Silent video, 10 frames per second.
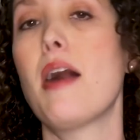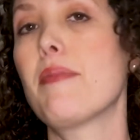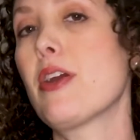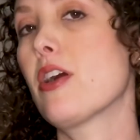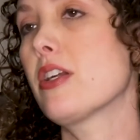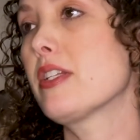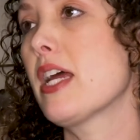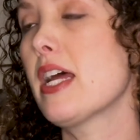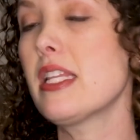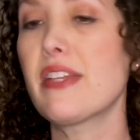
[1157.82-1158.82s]
there are
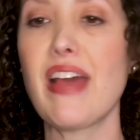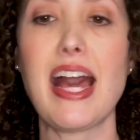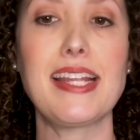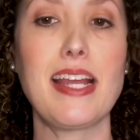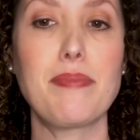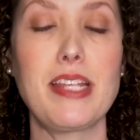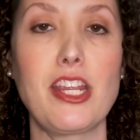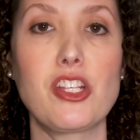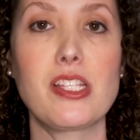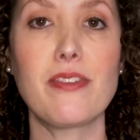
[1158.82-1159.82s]
tons of
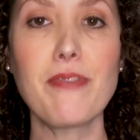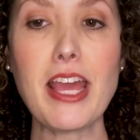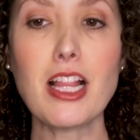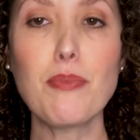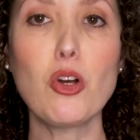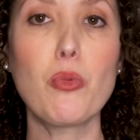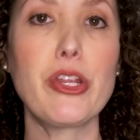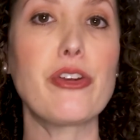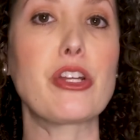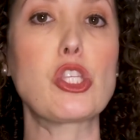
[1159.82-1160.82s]
adaptations available where
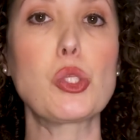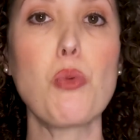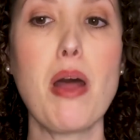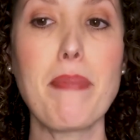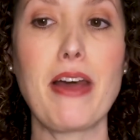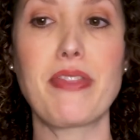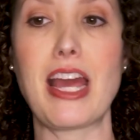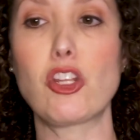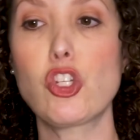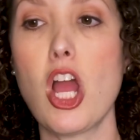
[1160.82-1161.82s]
you could swap out
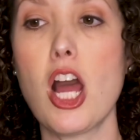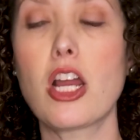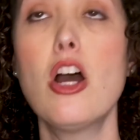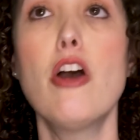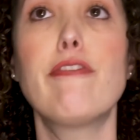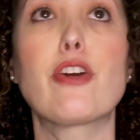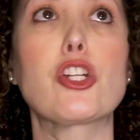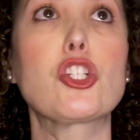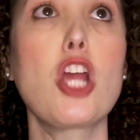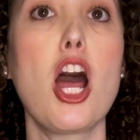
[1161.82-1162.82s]
that chalk for
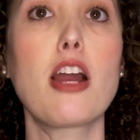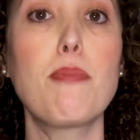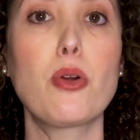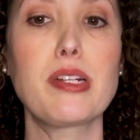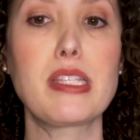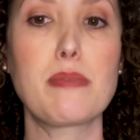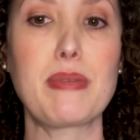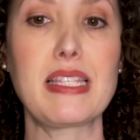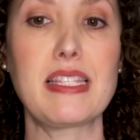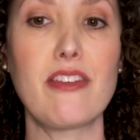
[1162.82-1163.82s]
chalkboard
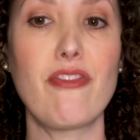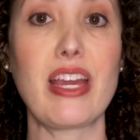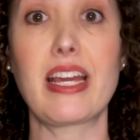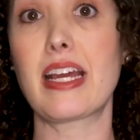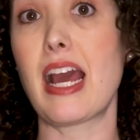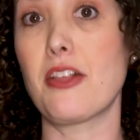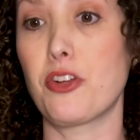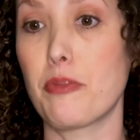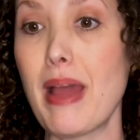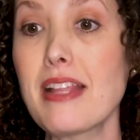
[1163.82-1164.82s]
specific
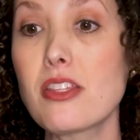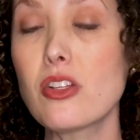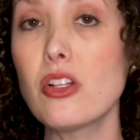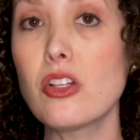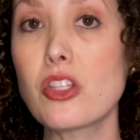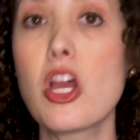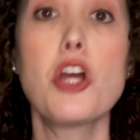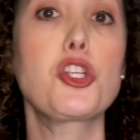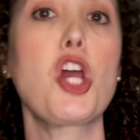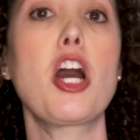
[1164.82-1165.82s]
colored pencils,
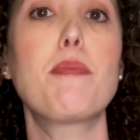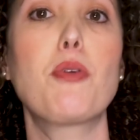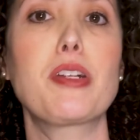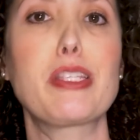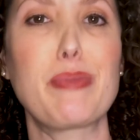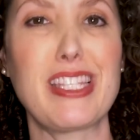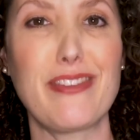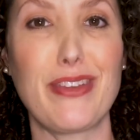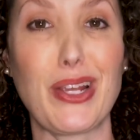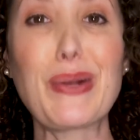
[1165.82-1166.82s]
chalkboard
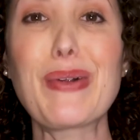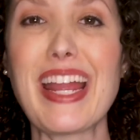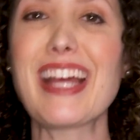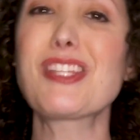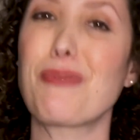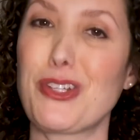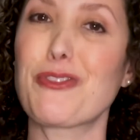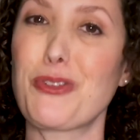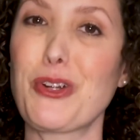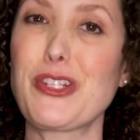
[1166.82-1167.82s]
specific crayons, which of
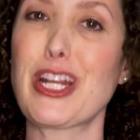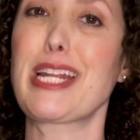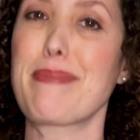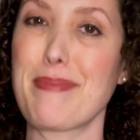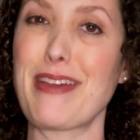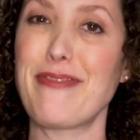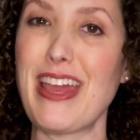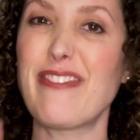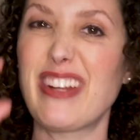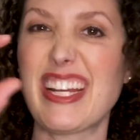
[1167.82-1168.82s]
course are going to be my
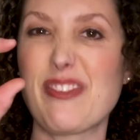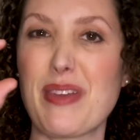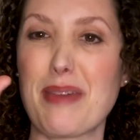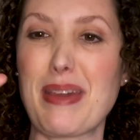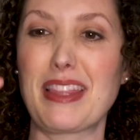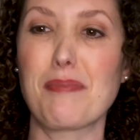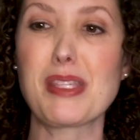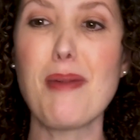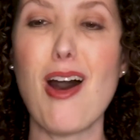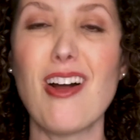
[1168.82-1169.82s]
favorite because we can make them
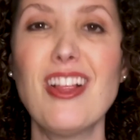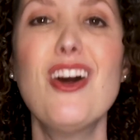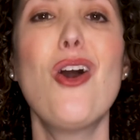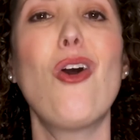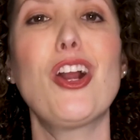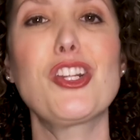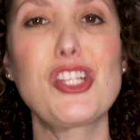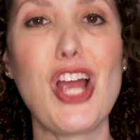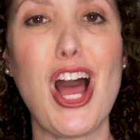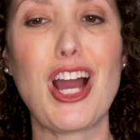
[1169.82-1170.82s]
small, or
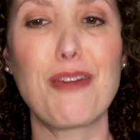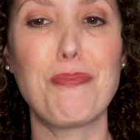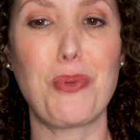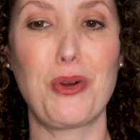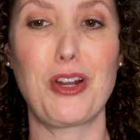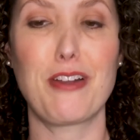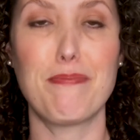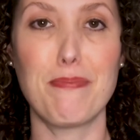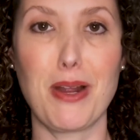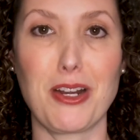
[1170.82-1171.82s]
chalkboard
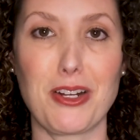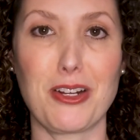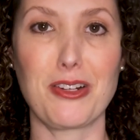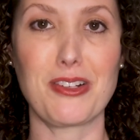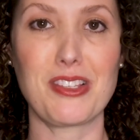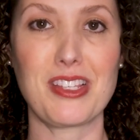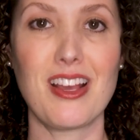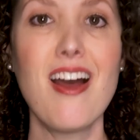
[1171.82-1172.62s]
markers.